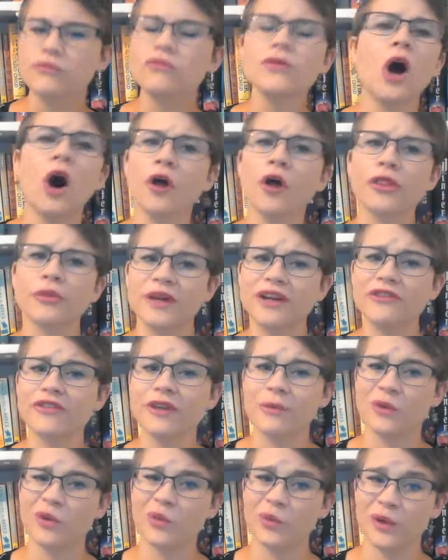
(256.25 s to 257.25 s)
All three of
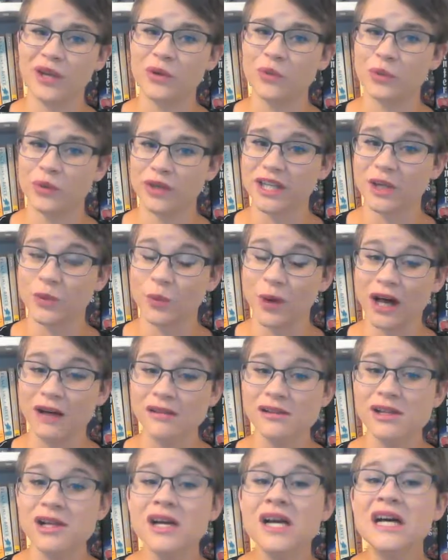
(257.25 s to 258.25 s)
them were written really
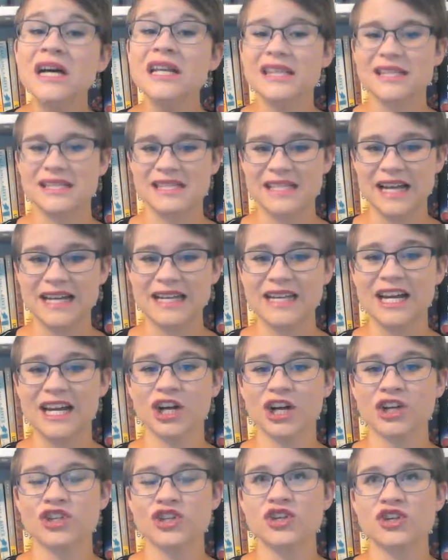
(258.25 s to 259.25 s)
well. The side
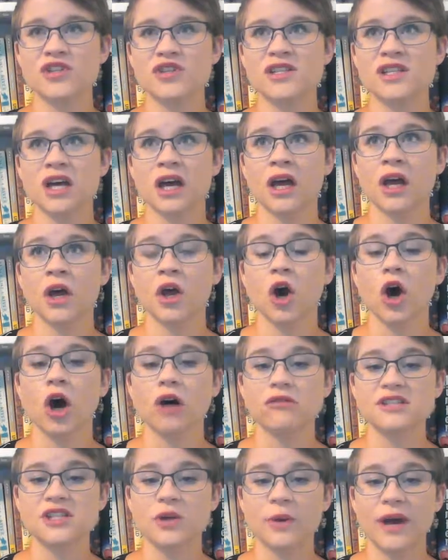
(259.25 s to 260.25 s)
characters
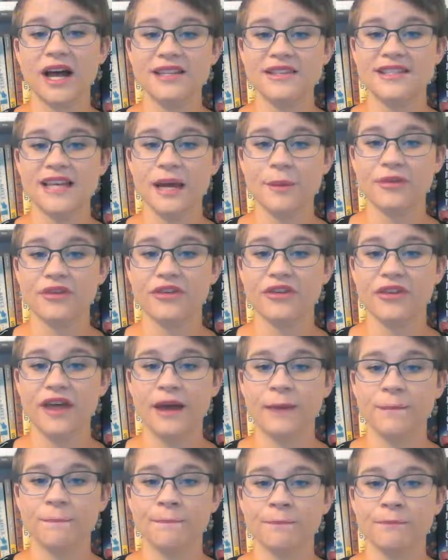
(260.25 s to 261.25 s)
also had depth to
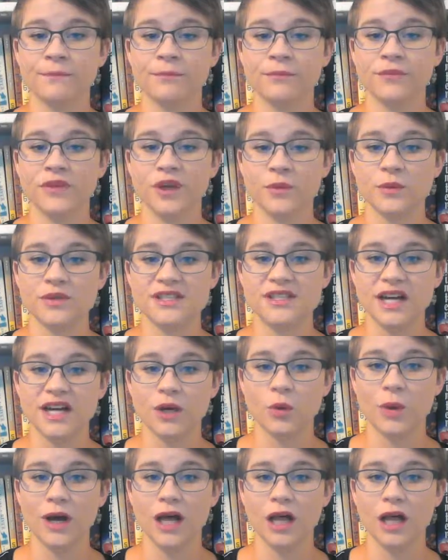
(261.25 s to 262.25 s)
them that was
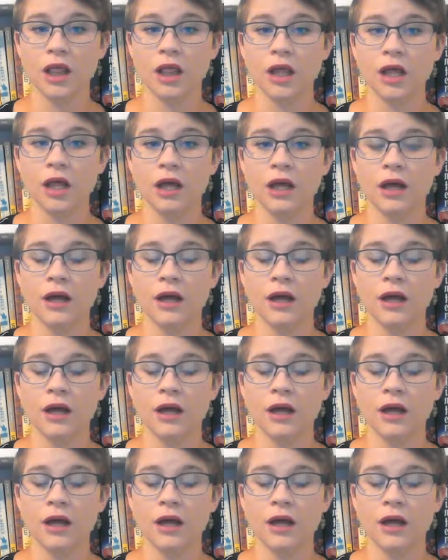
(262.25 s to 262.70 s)
done well.